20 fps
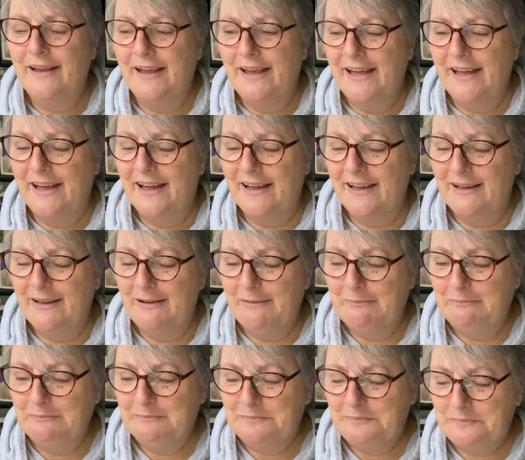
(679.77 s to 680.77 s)

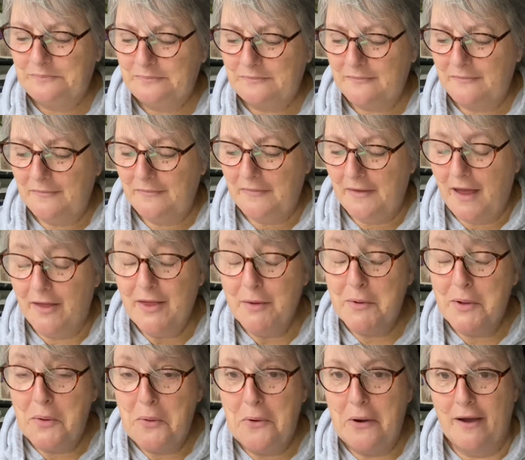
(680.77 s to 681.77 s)
I think
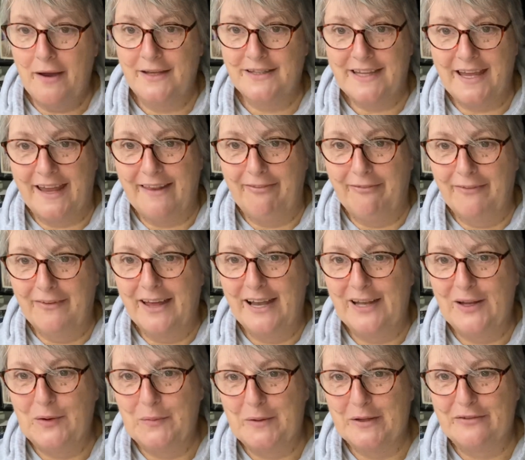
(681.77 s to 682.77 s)
we all like getting a
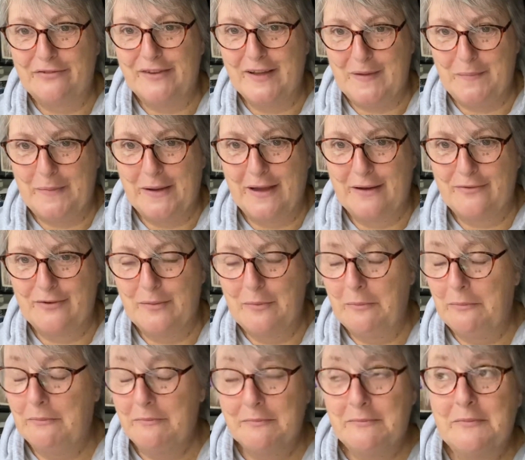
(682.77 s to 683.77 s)
little bit of feedback
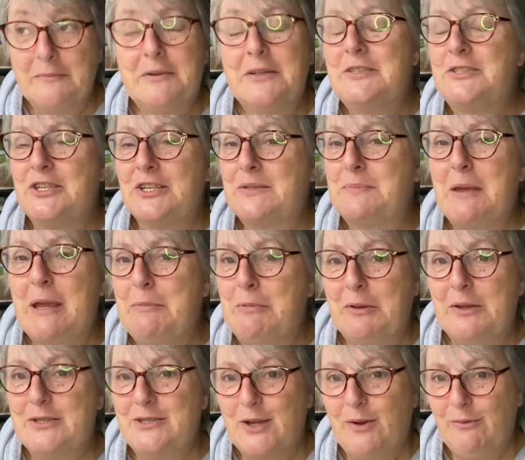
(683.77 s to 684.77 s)
from just people
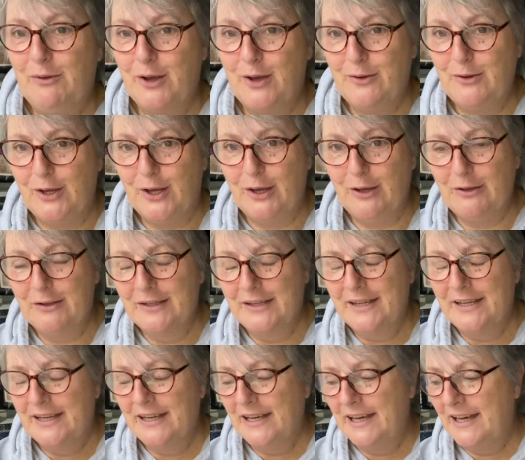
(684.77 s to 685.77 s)
that don't know you,
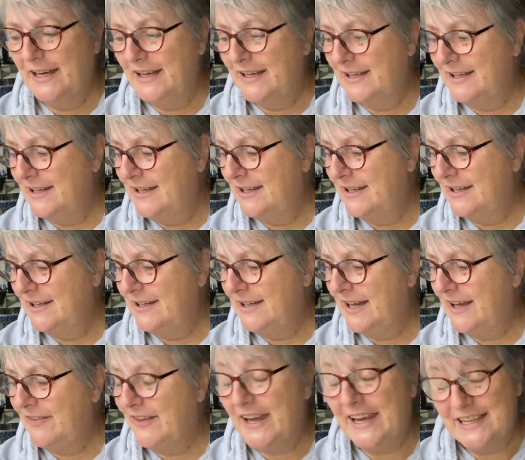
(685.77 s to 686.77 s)

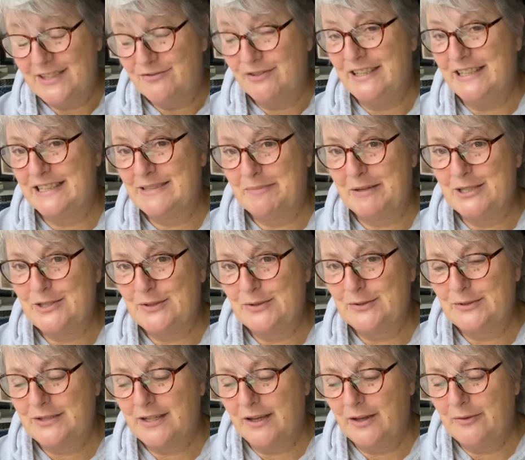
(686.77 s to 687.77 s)
and that is really special.
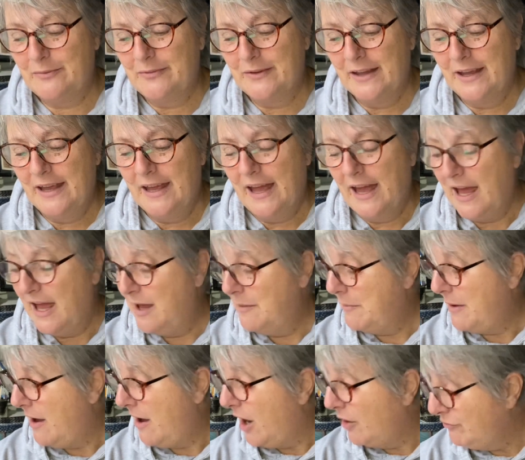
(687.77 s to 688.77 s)
So
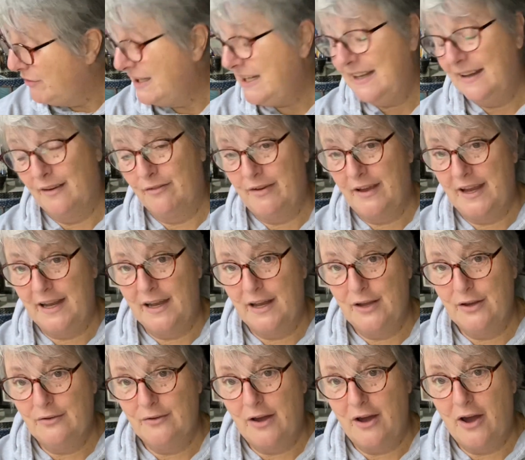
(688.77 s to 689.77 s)
I really love
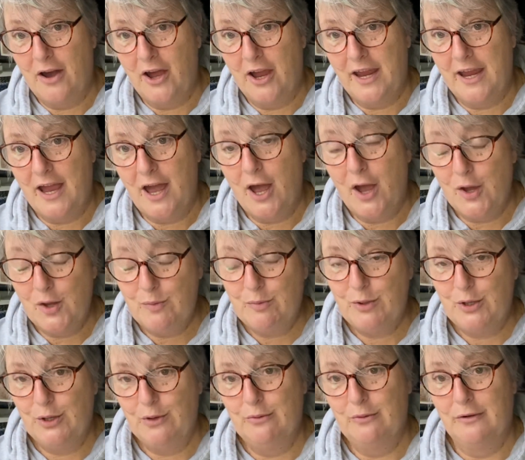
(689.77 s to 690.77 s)
Halo. I hope
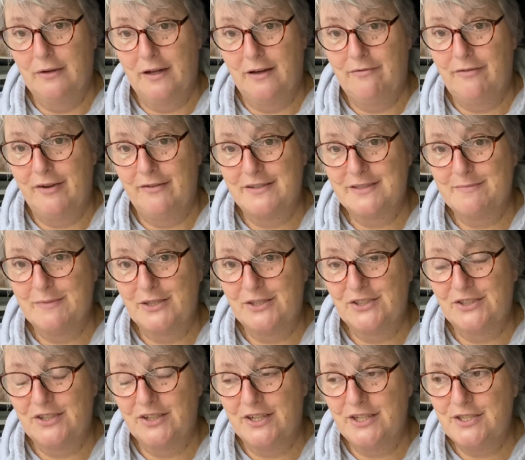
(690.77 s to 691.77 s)
you will love her as much
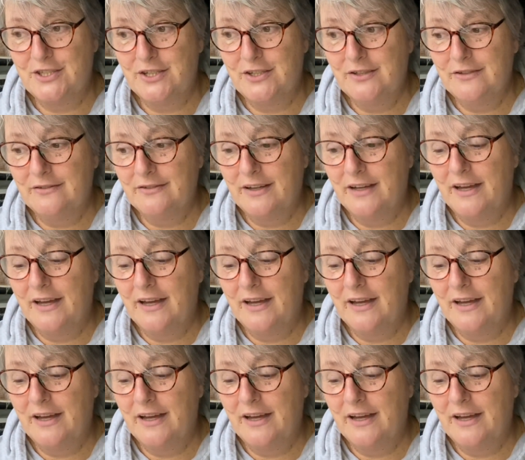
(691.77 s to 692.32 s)
as I do.